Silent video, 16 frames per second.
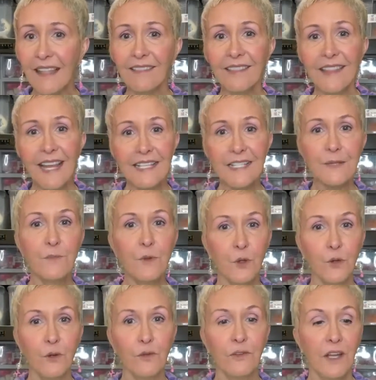let's
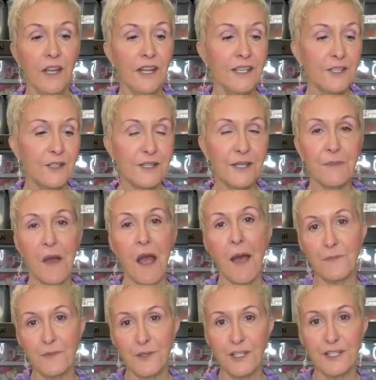move to some
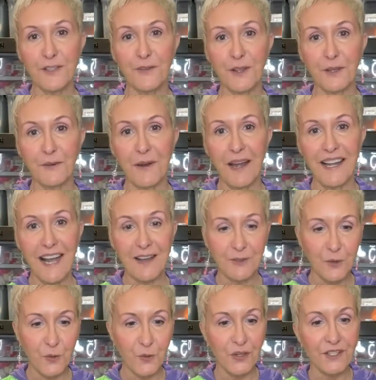options for the great
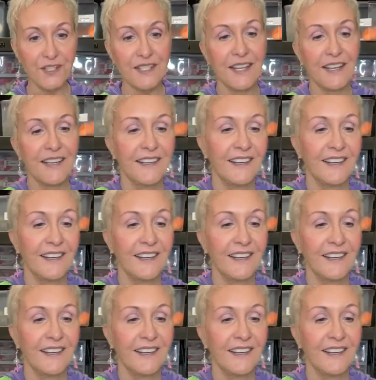outdoors.